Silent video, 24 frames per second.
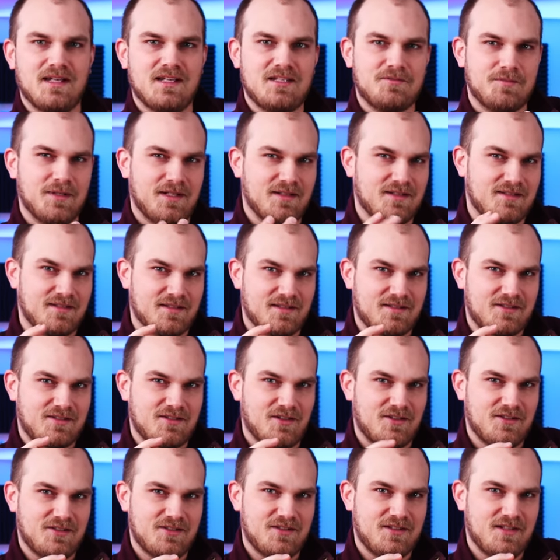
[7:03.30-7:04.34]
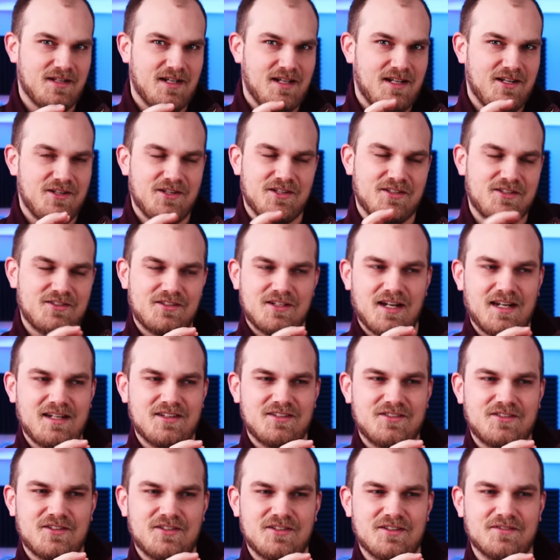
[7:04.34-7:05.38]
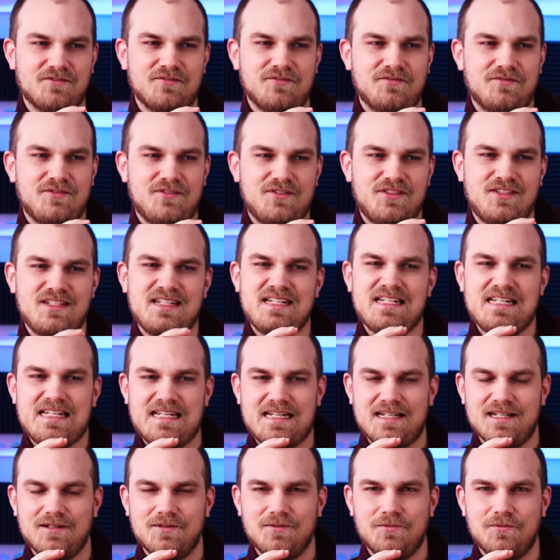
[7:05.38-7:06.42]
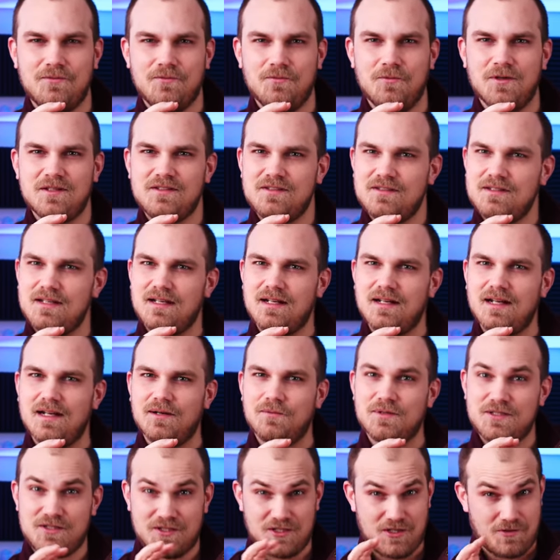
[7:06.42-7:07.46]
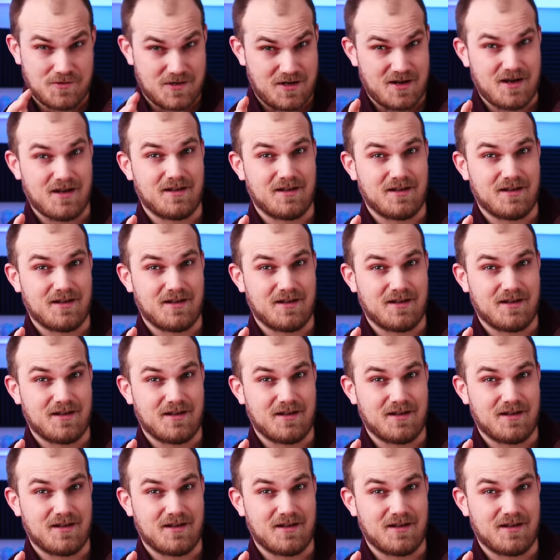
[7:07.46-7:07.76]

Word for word: test because it starts, you can kind of start to see what's, uh, what's going